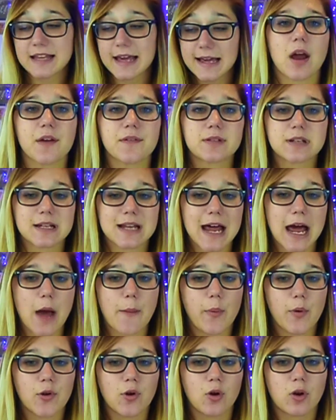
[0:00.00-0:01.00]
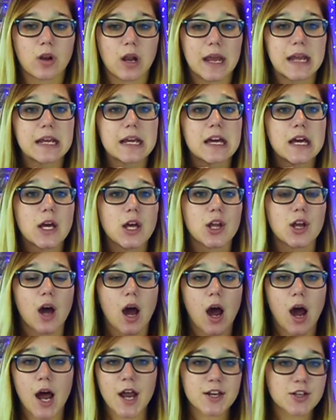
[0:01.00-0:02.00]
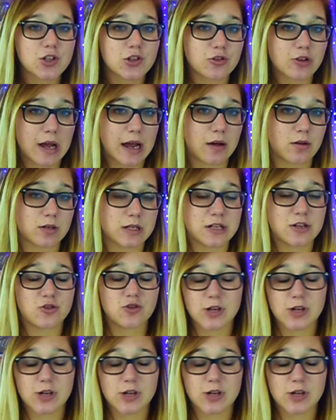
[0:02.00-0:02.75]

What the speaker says: And I've seen it happen on like underground